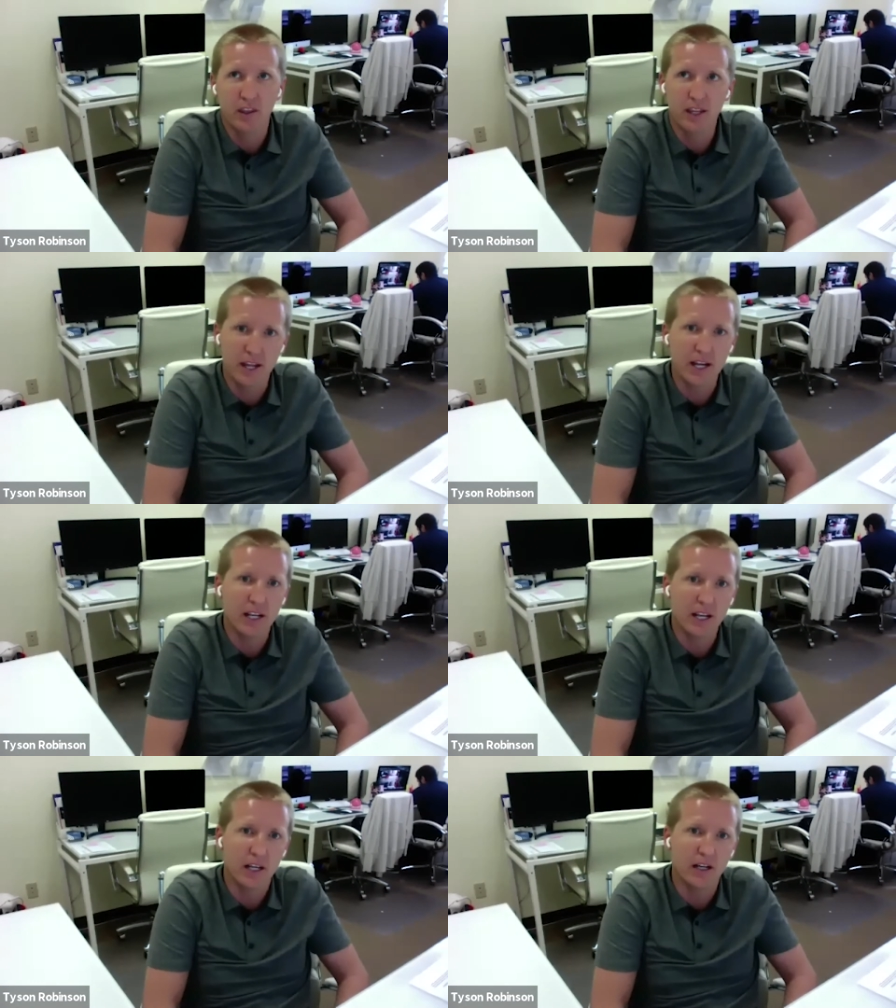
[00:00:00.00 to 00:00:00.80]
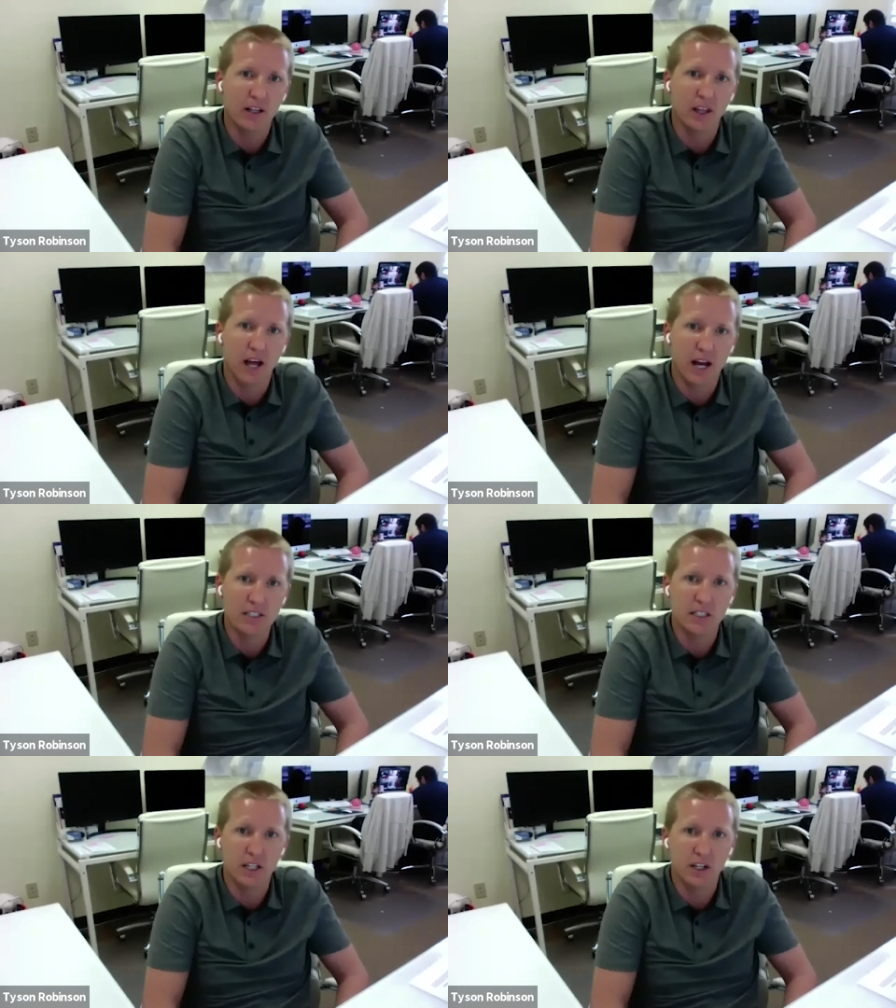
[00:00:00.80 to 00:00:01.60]
than they did
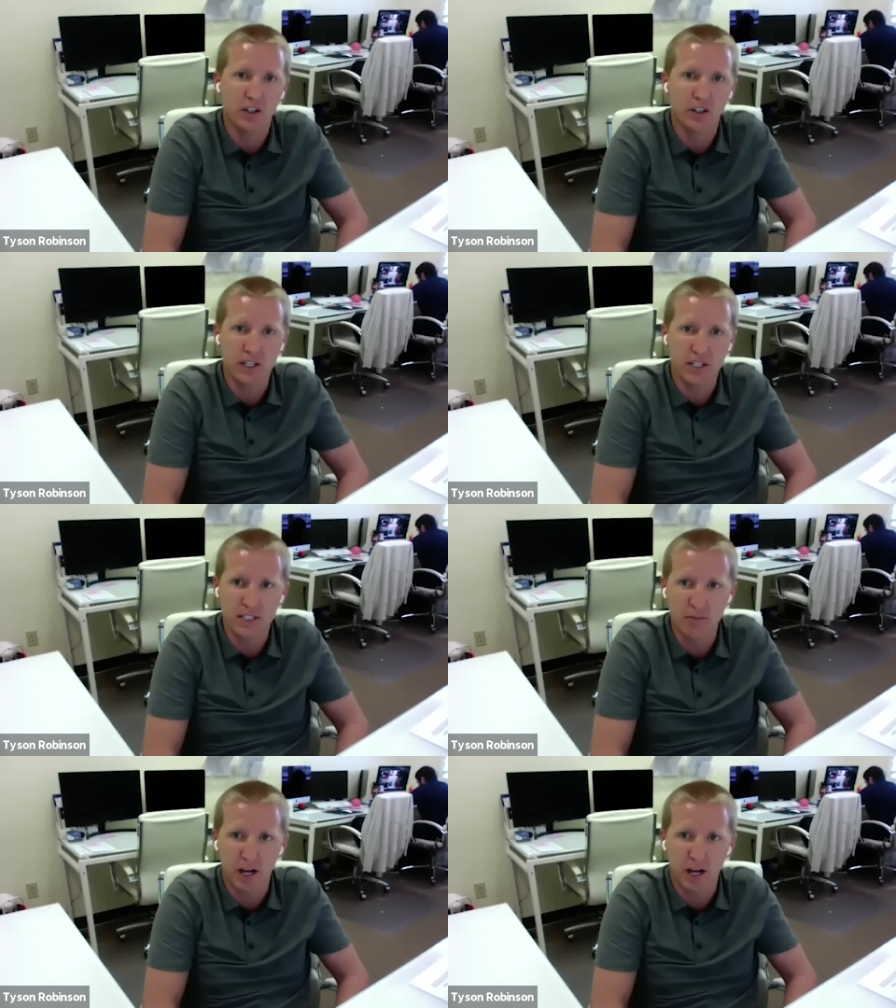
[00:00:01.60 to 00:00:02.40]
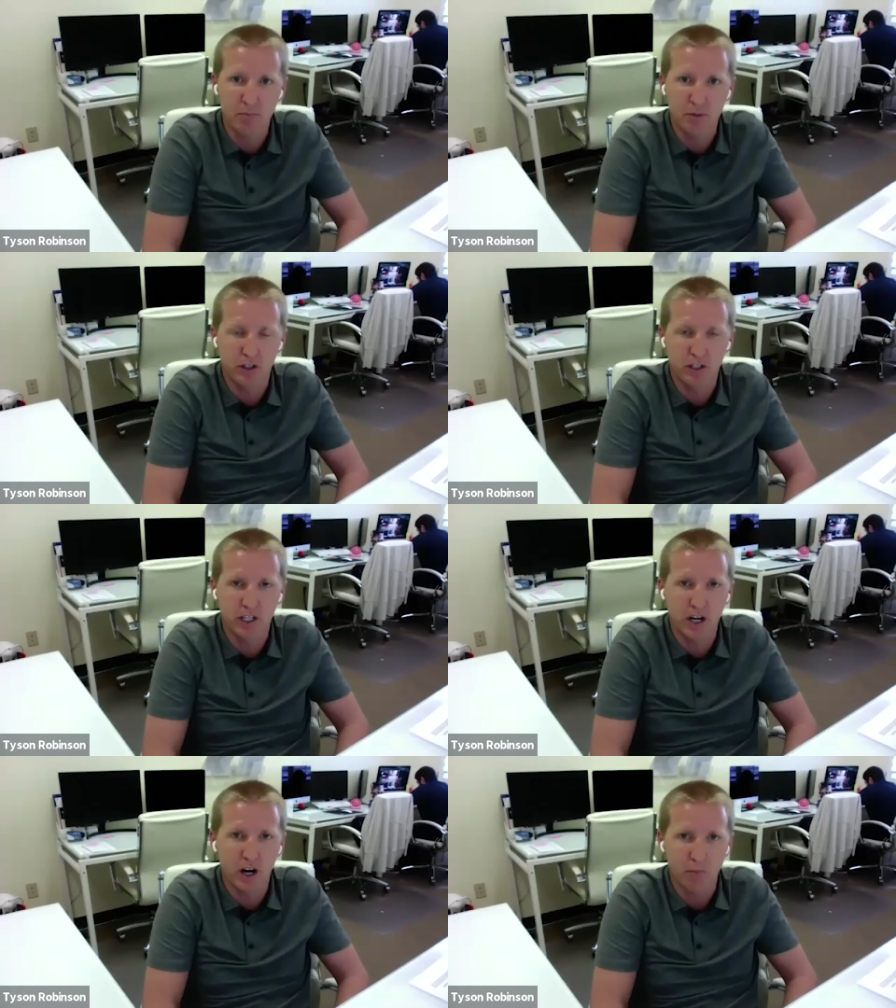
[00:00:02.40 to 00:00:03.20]
last year, the same time period
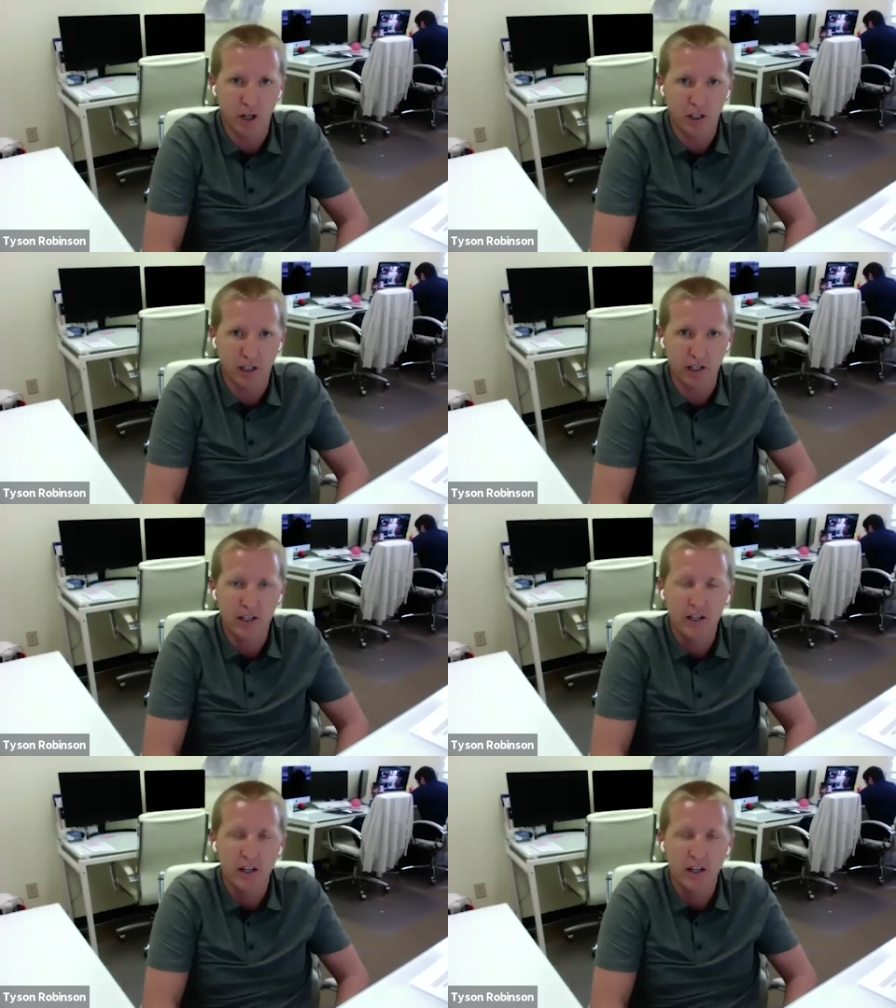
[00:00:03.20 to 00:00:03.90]
in our market.